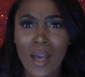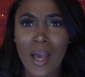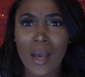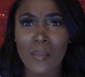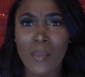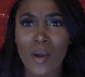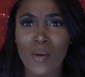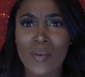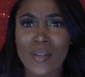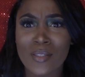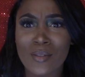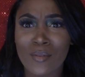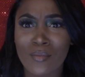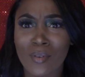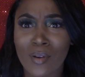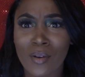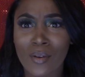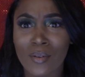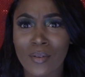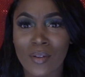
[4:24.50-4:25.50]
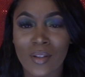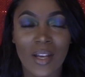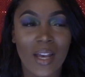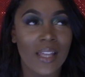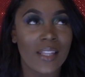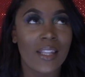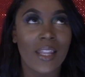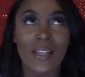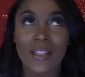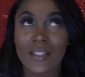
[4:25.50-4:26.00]
I'm always on the road.
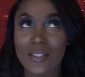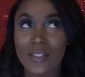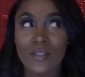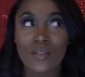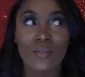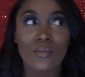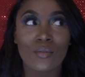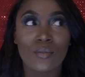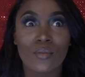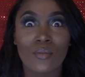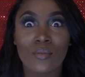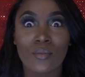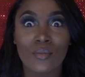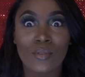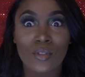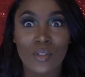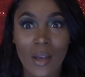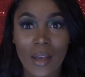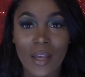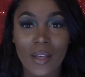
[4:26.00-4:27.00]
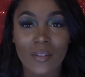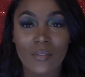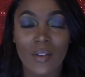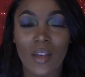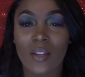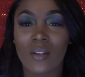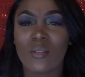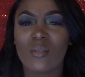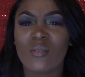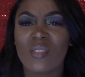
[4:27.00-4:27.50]
I like to drive.
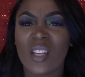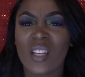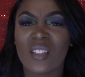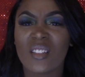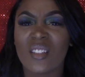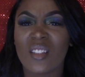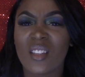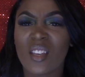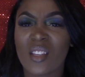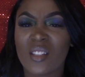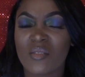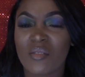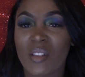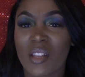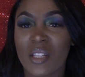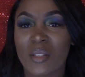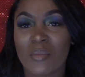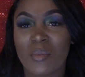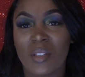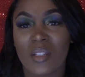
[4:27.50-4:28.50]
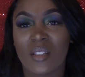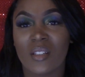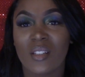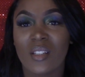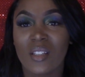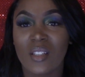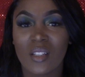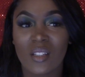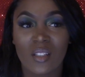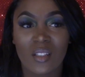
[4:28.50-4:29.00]
I don't like to catch flights, but
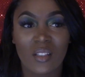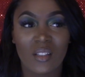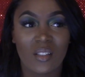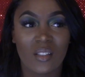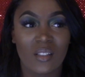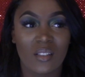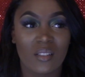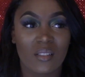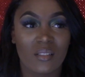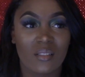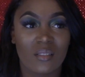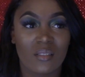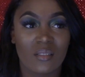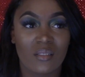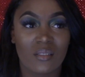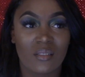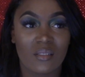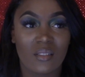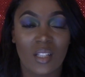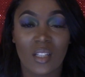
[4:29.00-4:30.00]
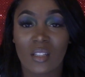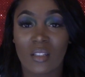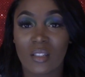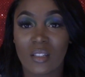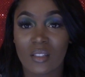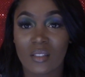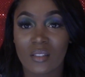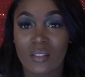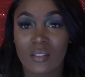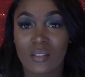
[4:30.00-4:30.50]
I
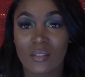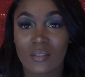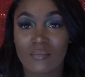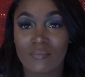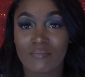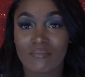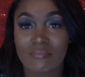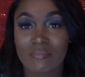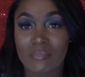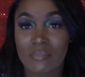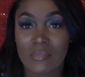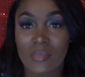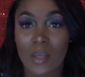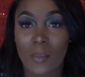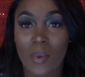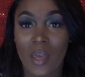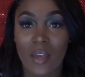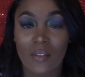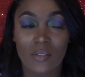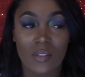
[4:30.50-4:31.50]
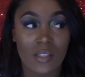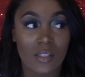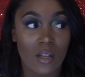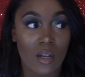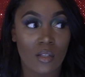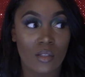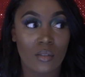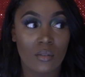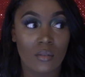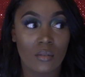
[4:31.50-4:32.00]
guess I'm gonna have to
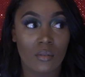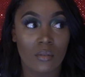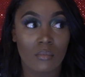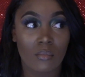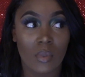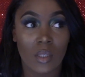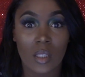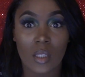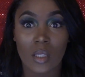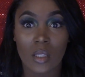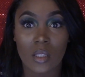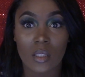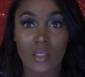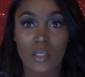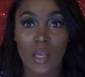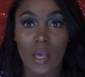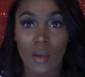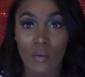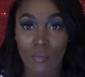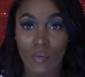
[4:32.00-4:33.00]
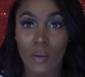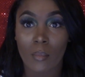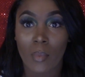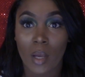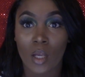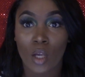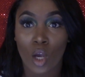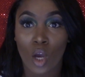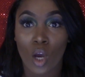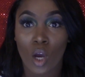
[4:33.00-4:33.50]
start because I run
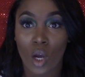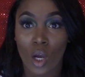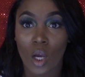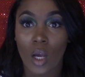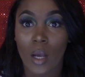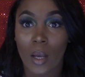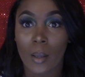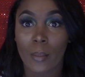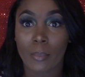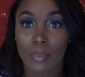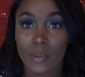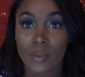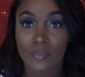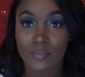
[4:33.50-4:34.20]
my car up.